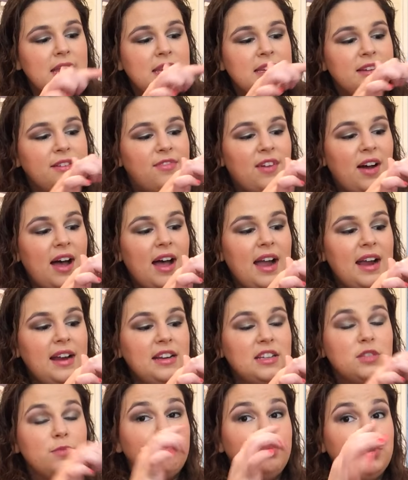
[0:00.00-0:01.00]
Divine
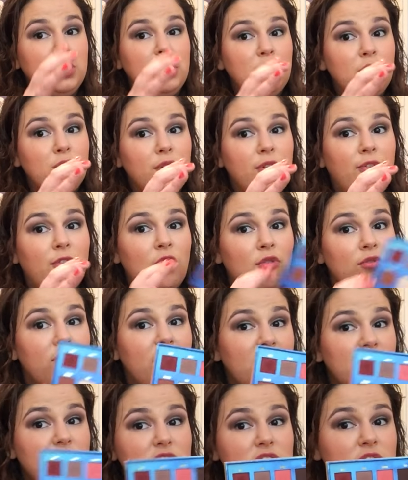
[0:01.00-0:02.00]
is beautiful.
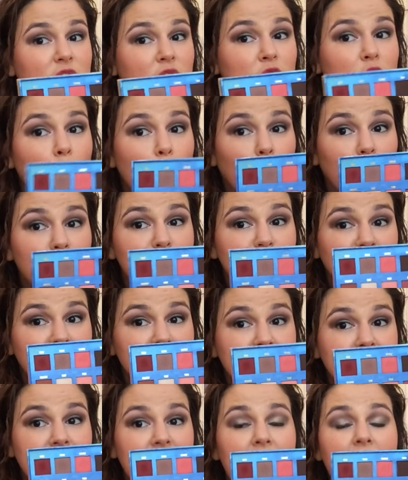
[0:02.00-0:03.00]
They're just
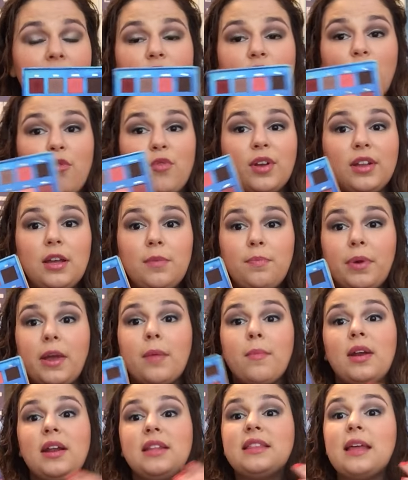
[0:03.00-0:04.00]
gorgeous. They're really
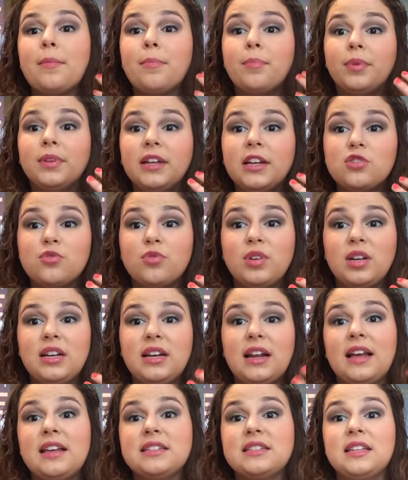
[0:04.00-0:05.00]
pigmented. They blend really
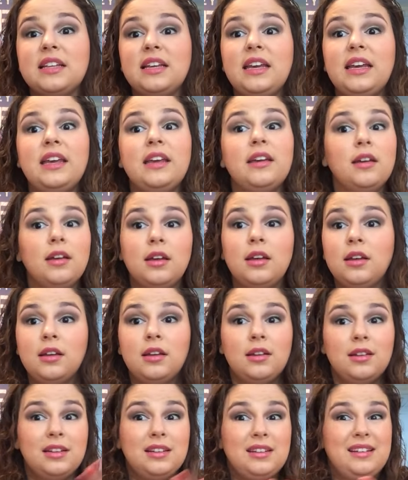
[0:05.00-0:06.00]
nicely.
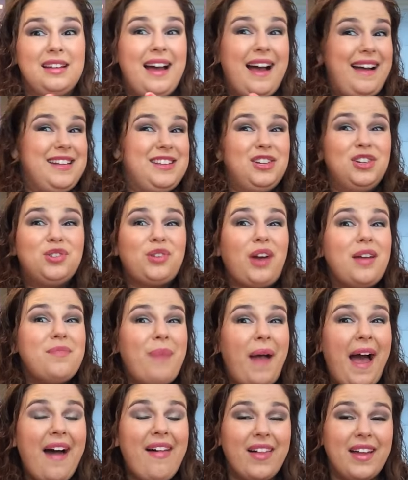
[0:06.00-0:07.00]
It's a great
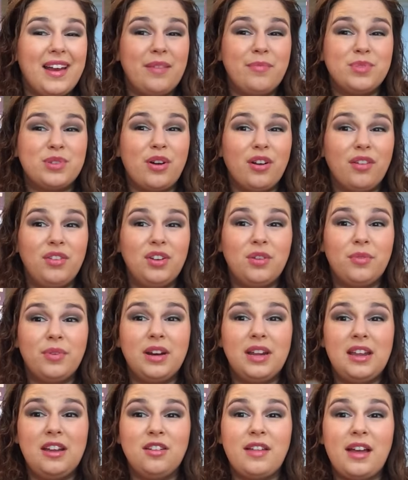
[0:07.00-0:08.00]
palette. I'm sorry if you don't
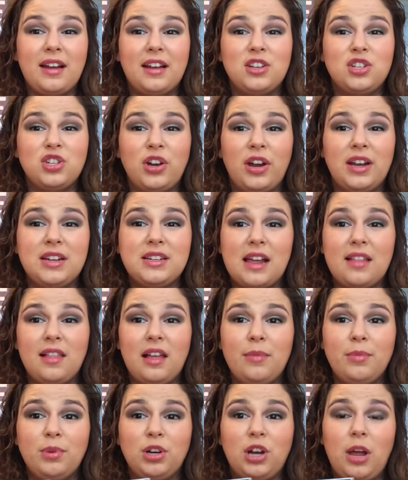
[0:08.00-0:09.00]
want to hear that because you're
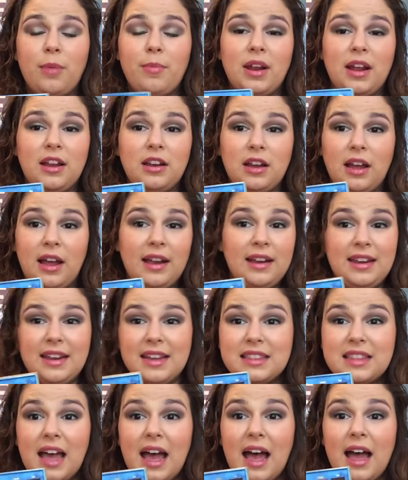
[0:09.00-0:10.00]
anti-Lime Crime, and I
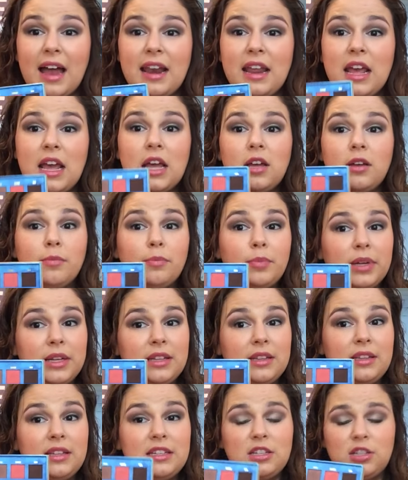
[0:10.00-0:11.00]
get that.
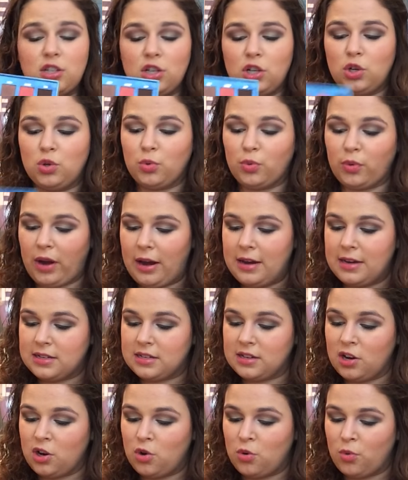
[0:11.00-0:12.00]
But this is a
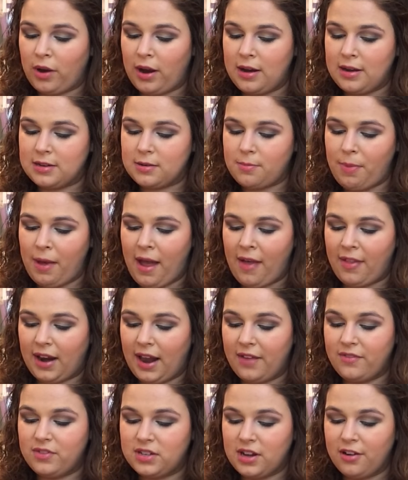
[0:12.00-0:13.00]
great, great palette.
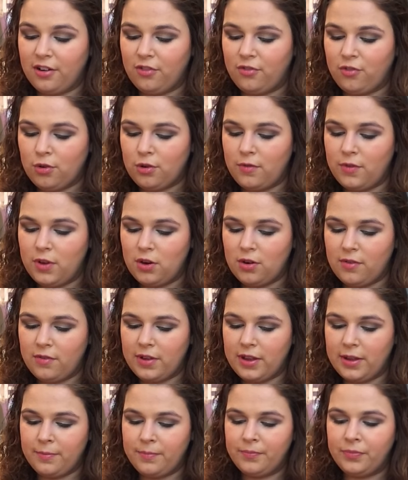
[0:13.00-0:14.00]
I've done a full review of
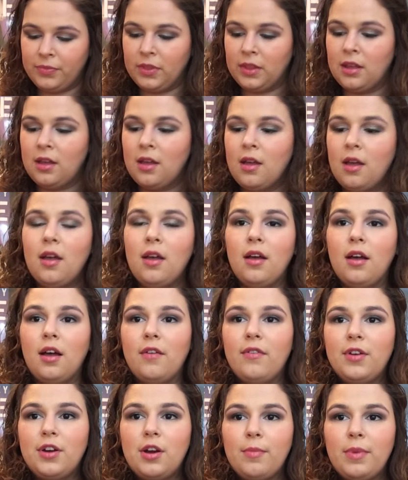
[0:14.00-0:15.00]

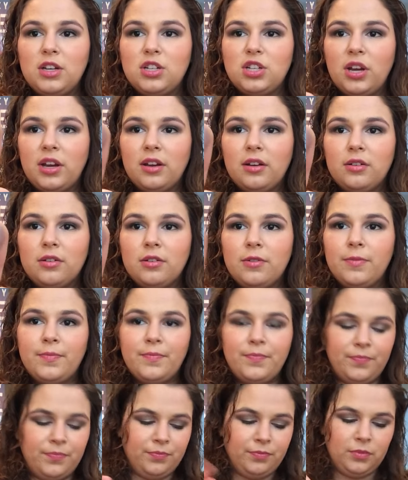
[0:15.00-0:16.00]
it on my channel.
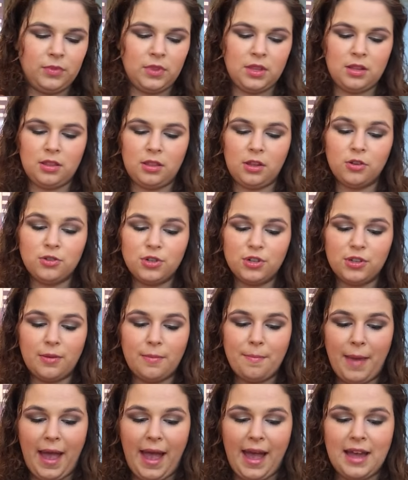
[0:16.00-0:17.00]
Those are
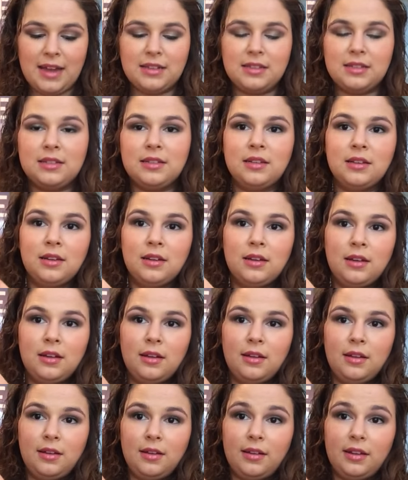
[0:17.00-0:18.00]
the mattes.
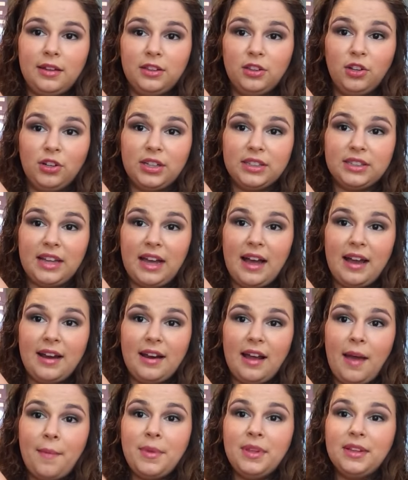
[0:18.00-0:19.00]
And look at
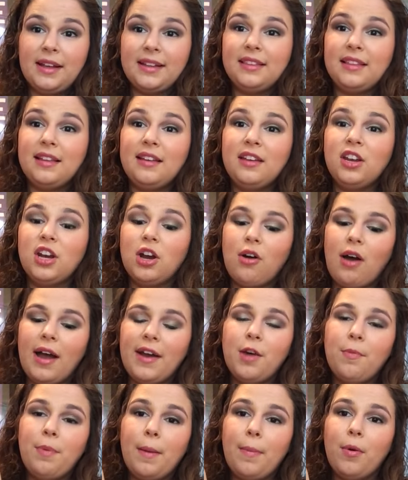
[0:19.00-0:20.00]
that. I mean, like, you know,
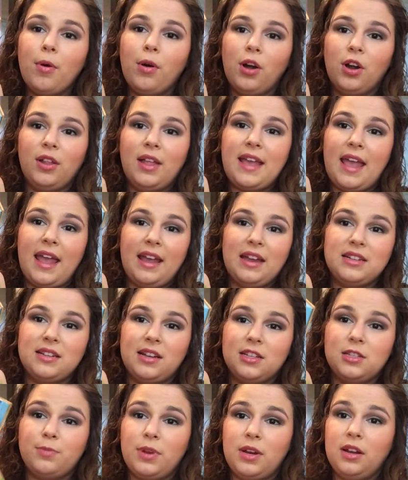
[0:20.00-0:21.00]
I know people are, like,
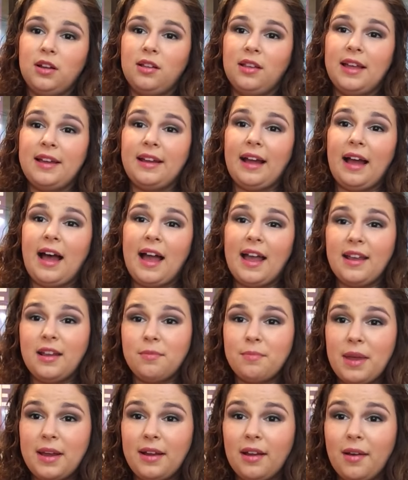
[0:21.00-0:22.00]
anti-spending, like,
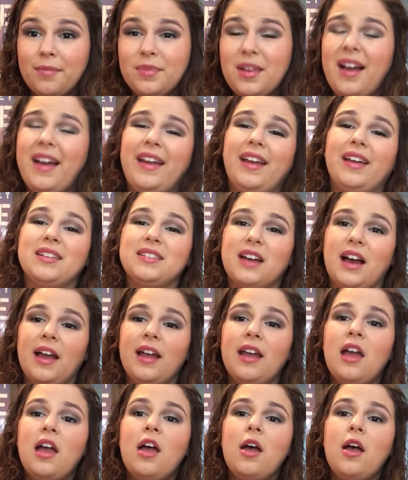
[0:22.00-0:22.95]
high-end makeup. Not anti.